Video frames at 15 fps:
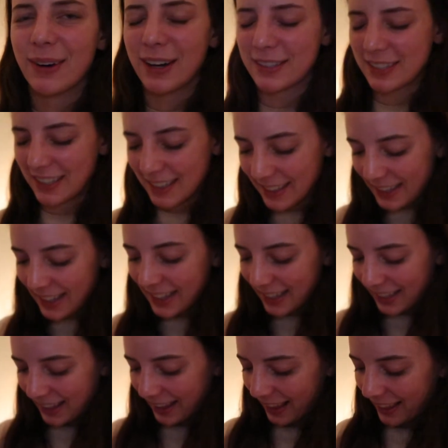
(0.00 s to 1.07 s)
watch it.
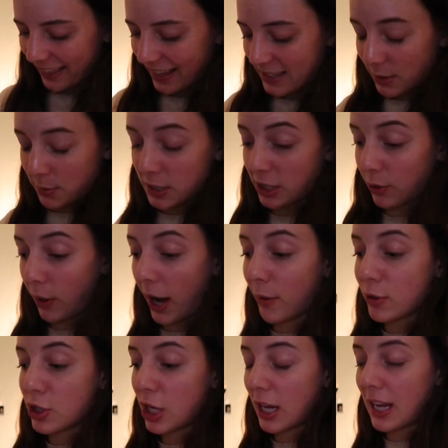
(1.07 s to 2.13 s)
That's up to you. I
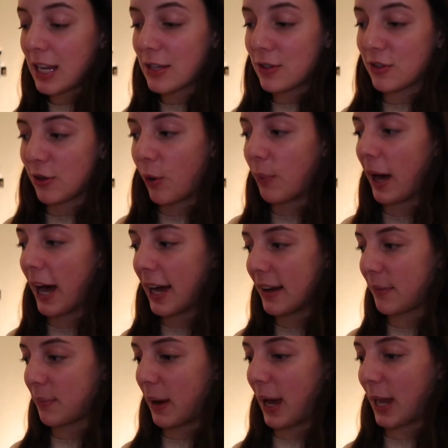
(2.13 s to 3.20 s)
was shaking so
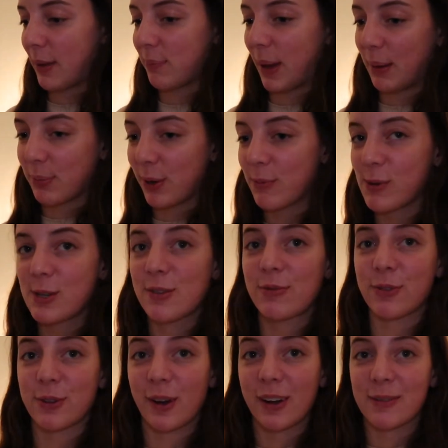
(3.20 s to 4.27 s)
bad, my paper almost
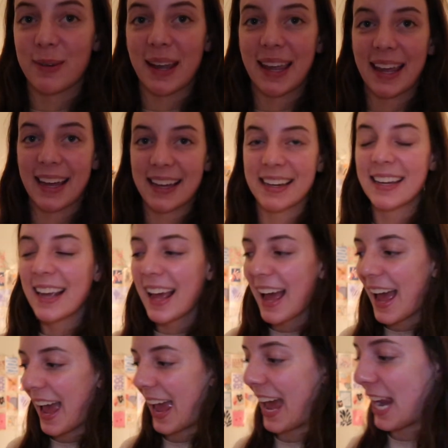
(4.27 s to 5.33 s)
flew out of my hand
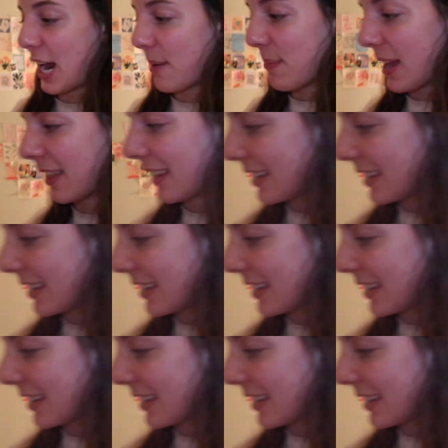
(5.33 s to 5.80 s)
and I made